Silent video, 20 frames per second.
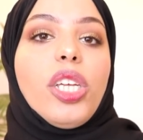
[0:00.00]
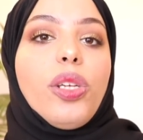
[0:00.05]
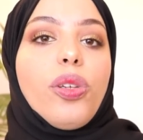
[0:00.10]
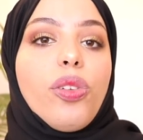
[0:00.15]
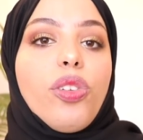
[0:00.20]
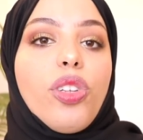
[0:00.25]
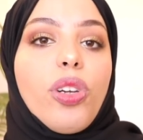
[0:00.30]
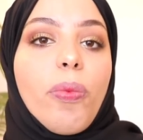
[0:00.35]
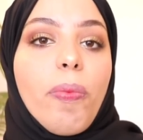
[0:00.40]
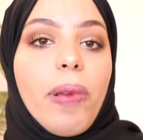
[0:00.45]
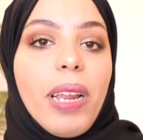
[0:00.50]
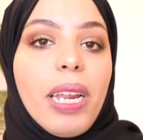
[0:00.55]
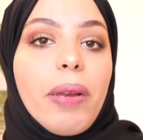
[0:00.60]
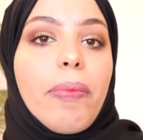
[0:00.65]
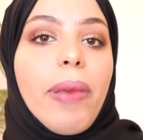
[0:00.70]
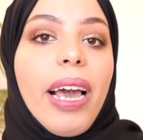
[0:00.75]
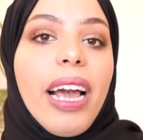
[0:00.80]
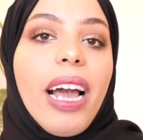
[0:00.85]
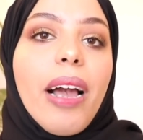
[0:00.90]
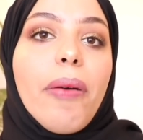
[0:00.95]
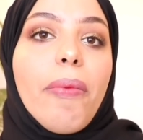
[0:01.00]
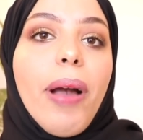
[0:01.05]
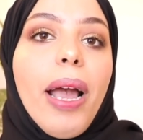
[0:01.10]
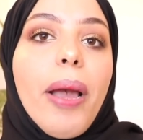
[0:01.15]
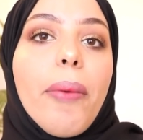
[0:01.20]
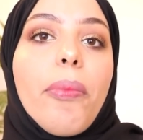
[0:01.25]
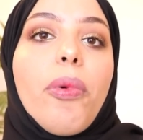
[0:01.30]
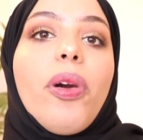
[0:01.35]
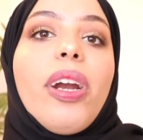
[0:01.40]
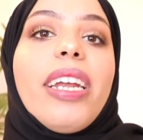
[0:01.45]
use your plain black
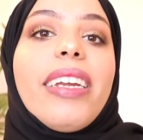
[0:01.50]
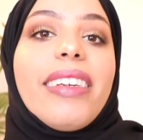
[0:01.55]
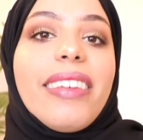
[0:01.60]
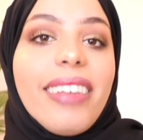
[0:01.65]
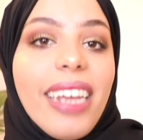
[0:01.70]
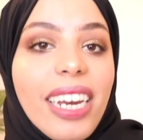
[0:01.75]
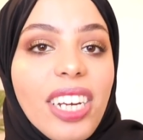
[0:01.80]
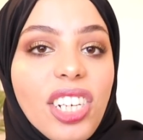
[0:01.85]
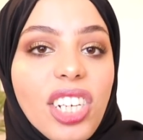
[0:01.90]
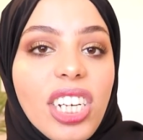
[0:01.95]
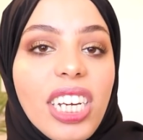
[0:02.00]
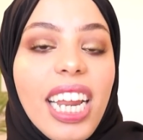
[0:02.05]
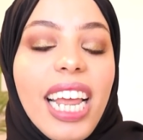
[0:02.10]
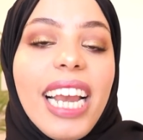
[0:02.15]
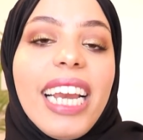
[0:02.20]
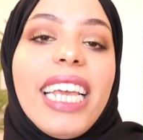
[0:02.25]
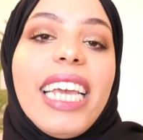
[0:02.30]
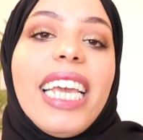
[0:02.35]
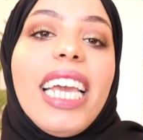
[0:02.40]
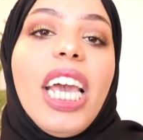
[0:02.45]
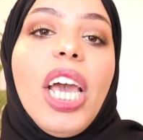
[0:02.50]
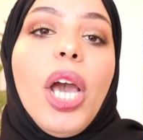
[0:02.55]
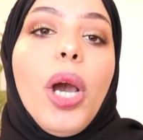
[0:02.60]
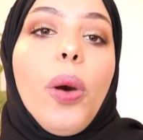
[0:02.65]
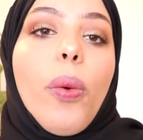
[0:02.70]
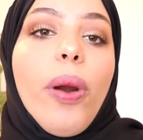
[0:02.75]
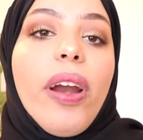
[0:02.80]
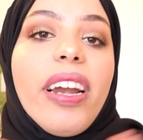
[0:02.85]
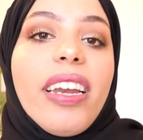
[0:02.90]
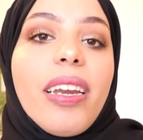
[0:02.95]
abaya more intentionally,
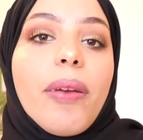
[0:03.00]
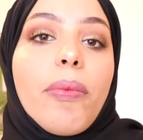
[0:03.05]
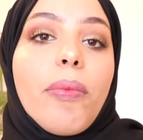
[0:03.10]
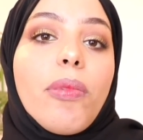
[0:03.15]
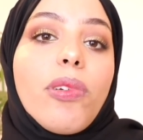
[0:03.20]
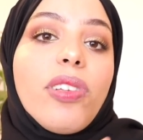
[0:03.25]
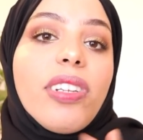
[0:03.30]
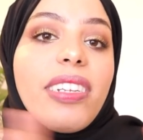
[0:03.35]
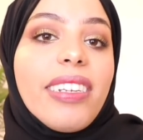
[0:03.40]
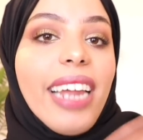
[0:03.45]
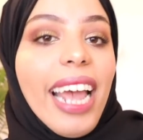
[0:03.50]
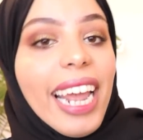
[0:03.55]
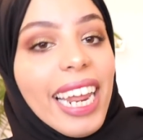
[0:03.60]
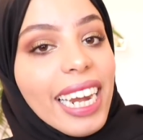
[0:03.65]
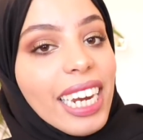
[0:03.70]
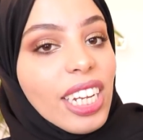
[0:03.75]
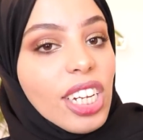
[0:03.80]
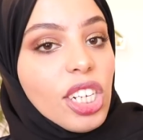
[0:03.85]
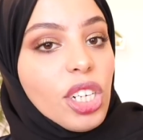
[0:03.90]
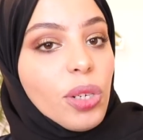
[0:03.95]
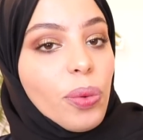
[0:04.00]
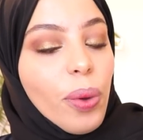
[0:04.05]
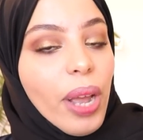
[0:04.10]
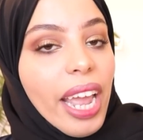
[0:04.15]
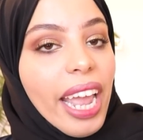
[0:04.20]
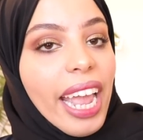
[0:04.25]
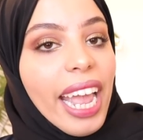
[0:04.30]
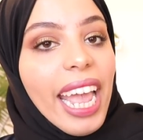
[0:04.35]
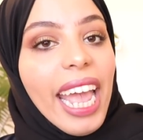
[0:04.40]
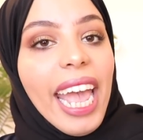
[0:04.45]
wear it in a more stylish
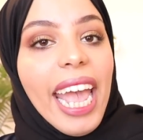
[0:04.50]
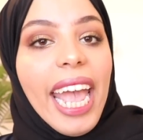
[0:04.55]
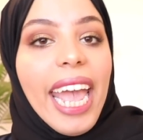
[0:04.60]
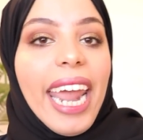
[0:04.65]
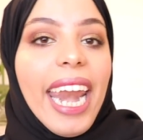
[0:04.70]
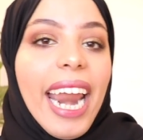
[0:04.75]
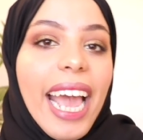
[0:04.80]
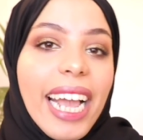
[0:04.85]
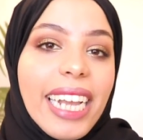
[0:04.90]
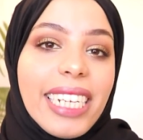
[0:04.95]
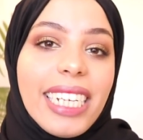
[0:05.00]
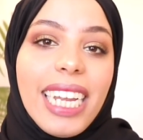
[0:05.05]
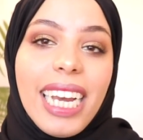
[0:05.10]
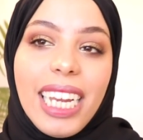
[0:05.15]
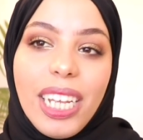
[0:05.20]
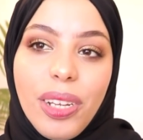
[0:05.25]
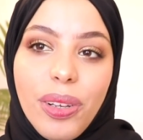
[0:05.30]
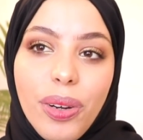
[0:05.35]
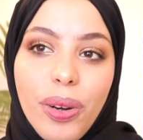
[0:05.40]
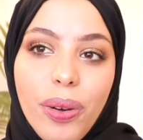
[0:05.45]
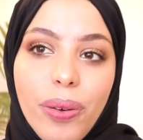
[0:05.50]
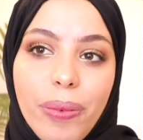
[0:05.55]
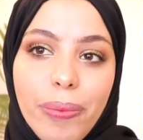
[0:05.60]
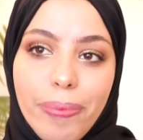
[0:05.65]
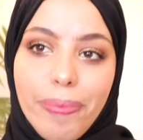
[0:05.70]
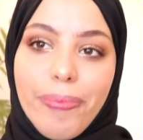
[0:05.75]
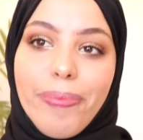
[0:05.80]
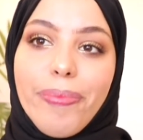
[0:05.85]
way, and actually, you know,